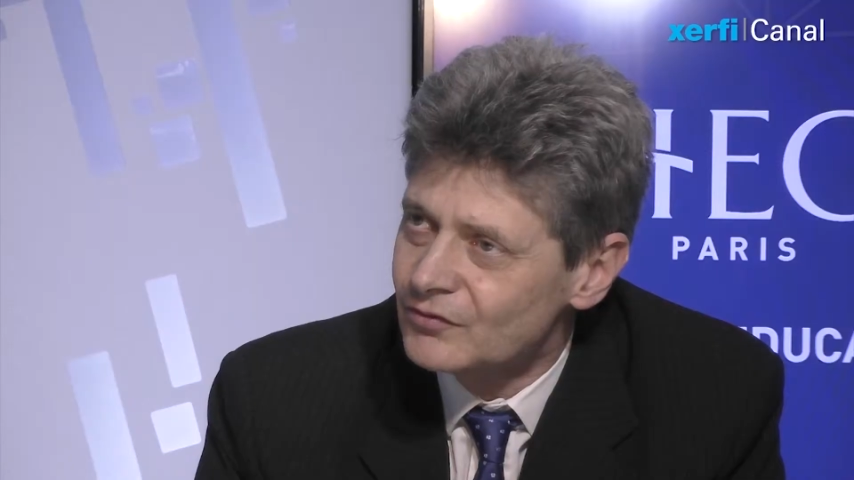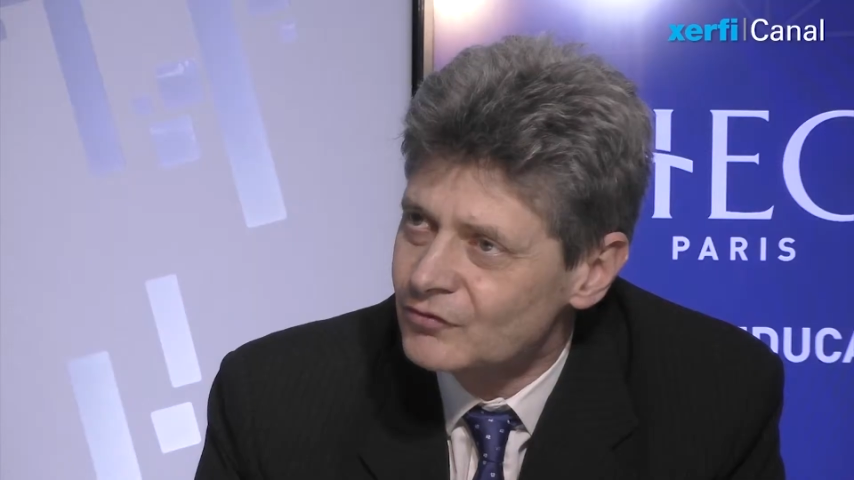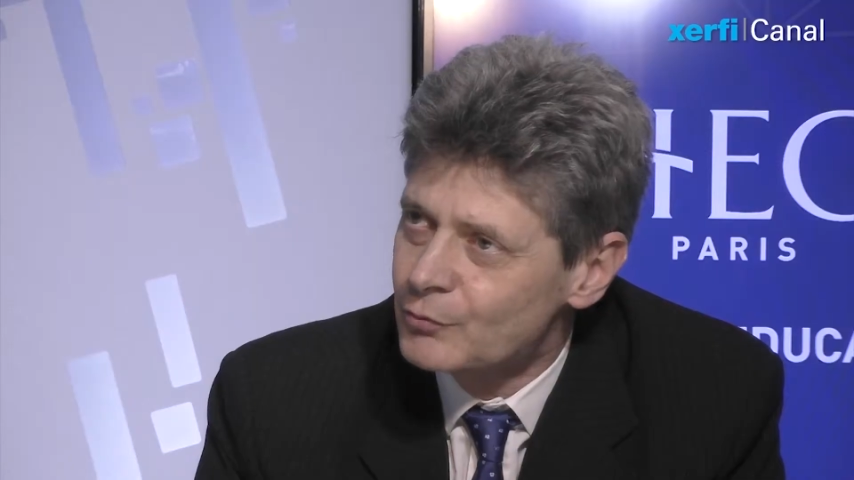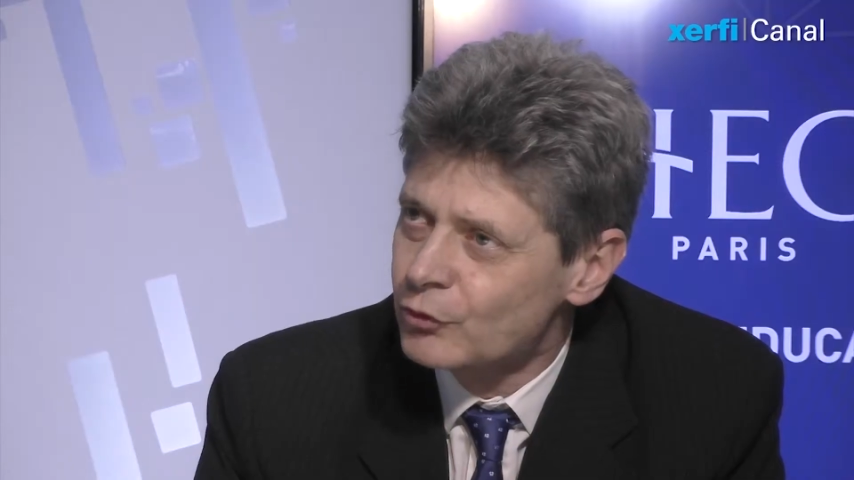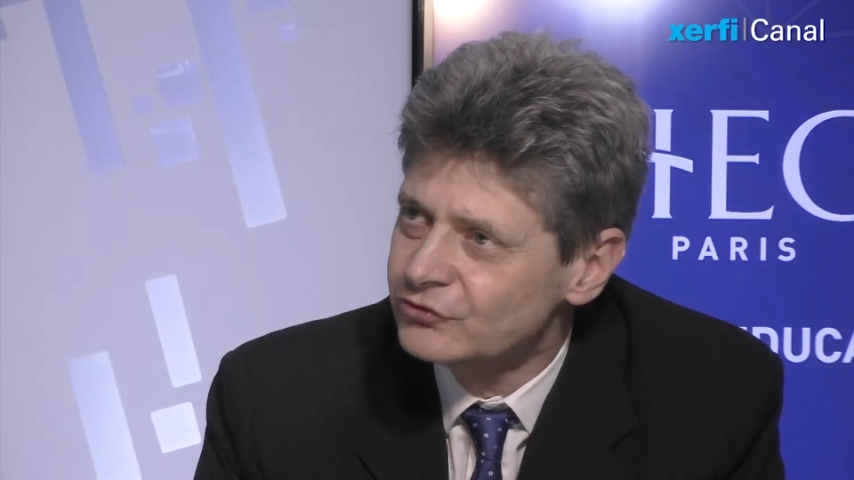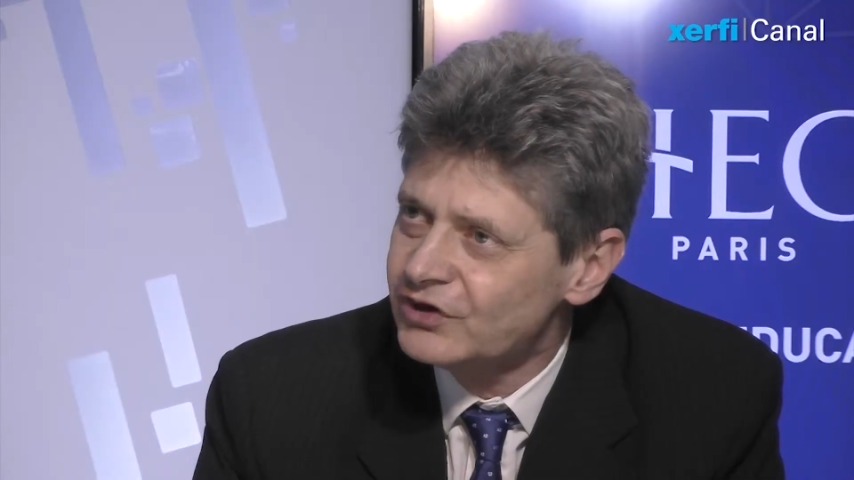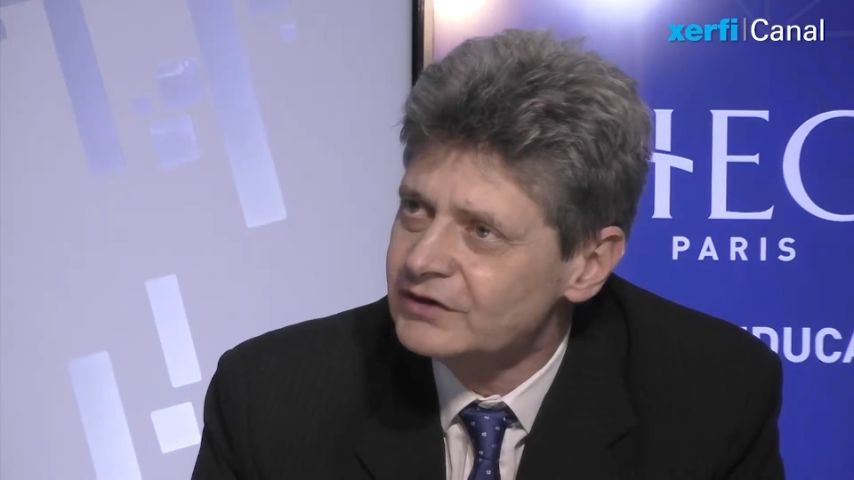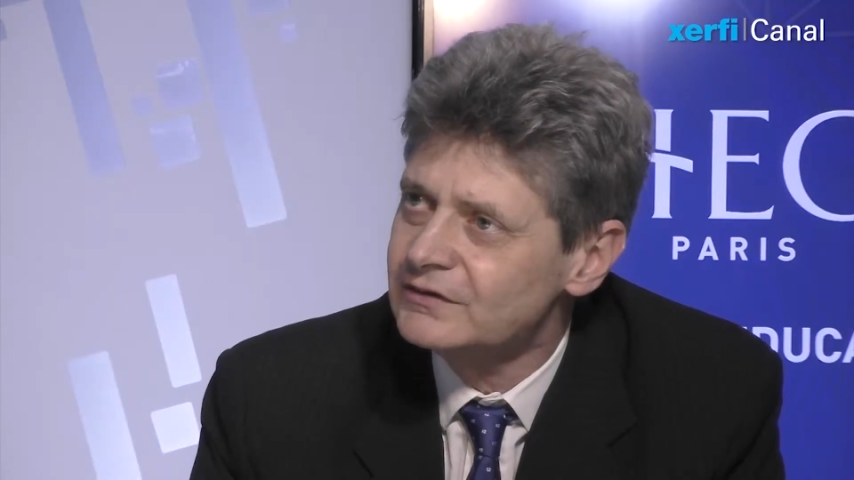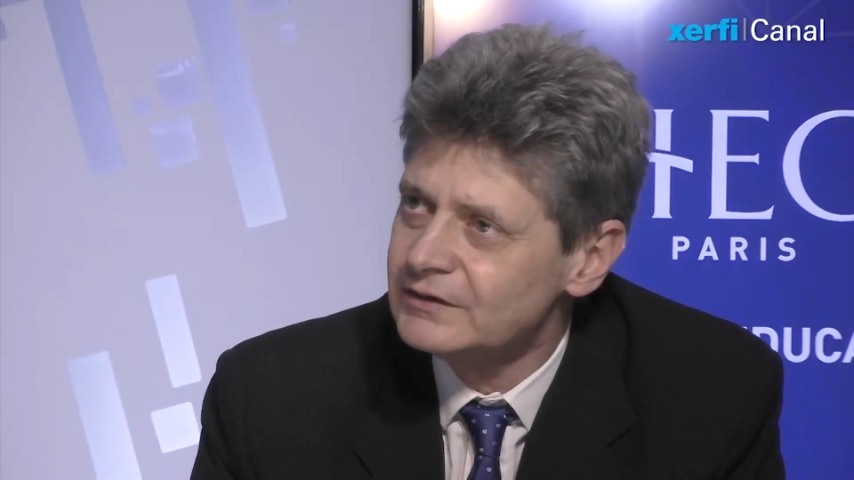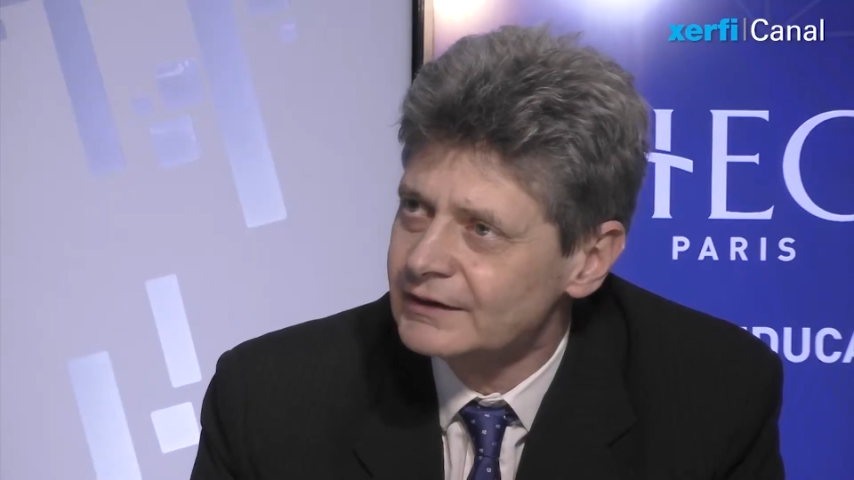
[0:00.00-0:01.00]
the
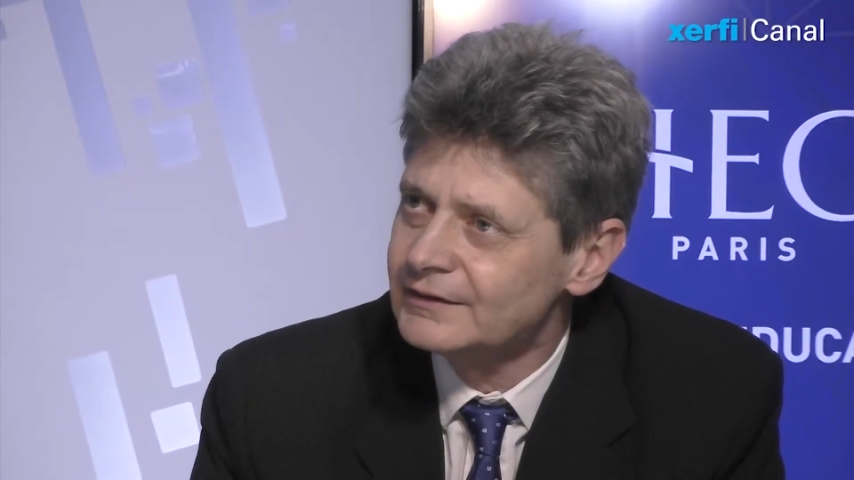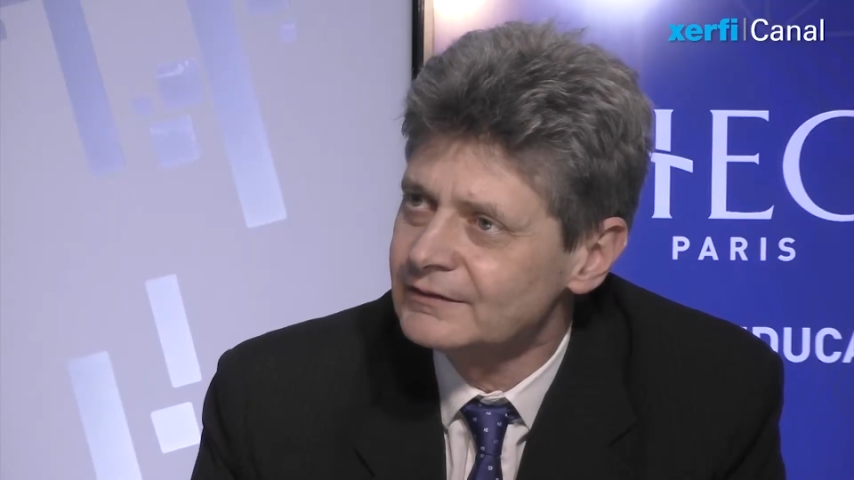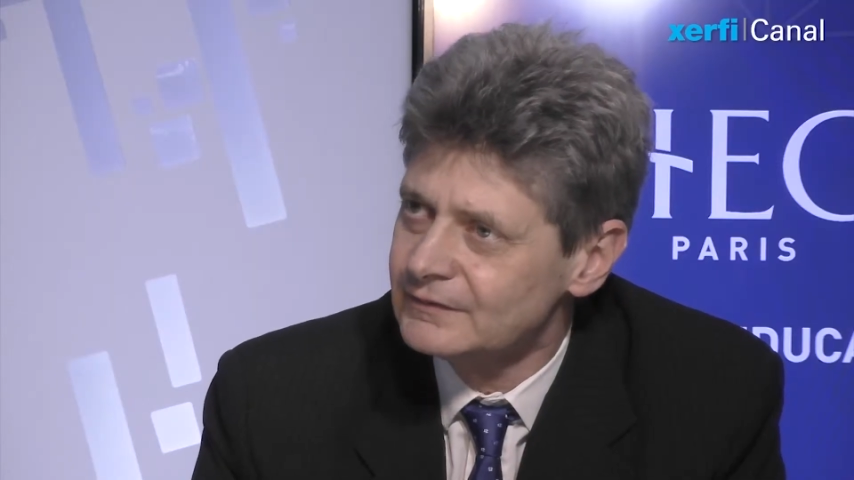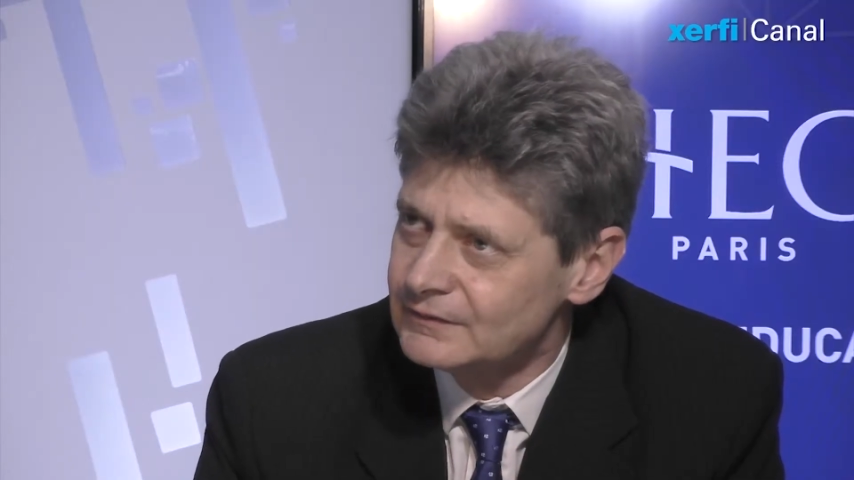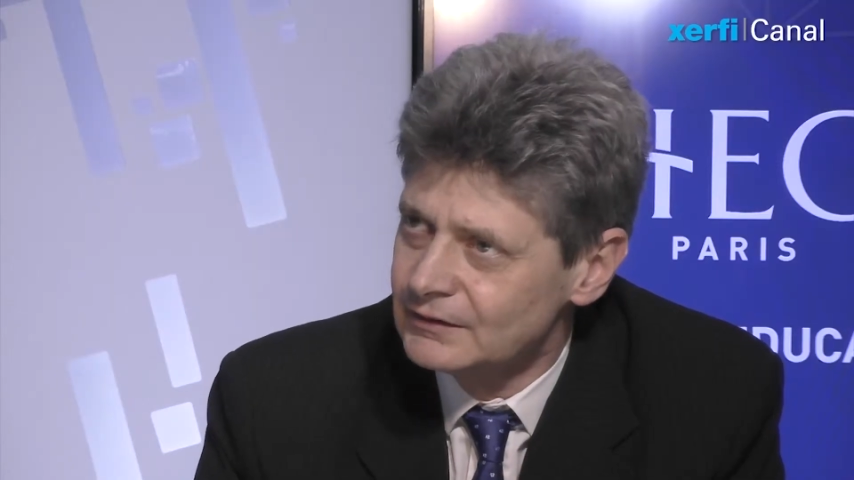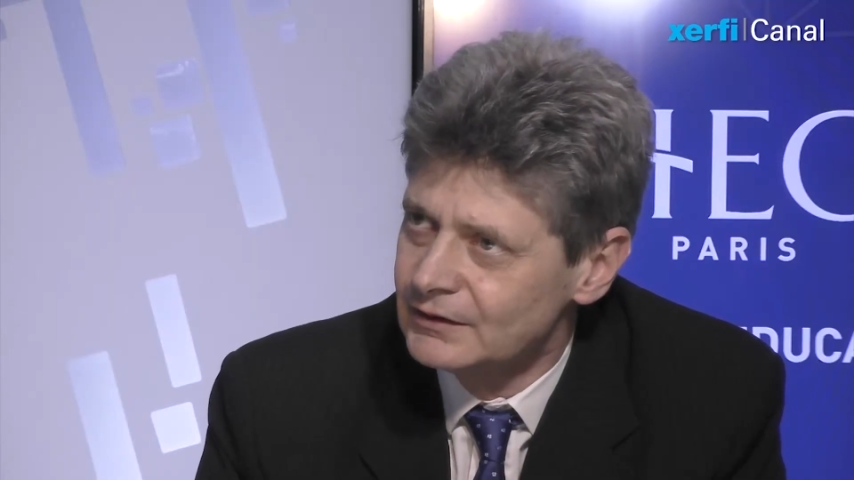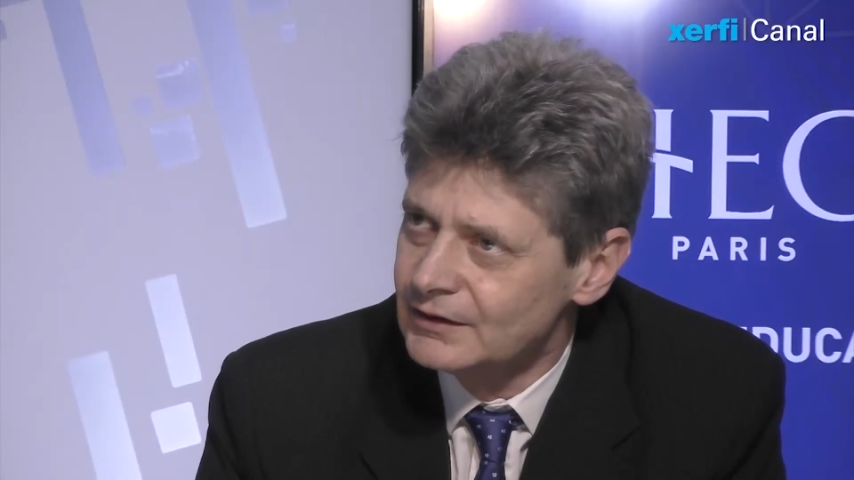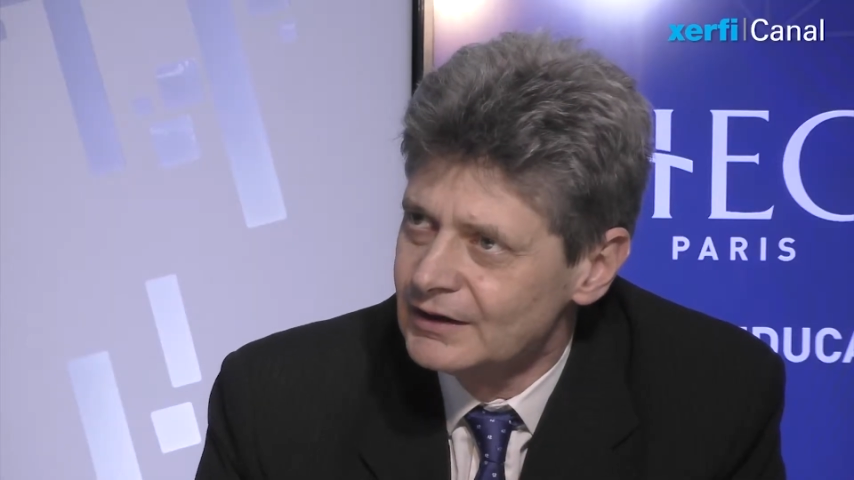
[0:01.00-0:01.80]
projected identity.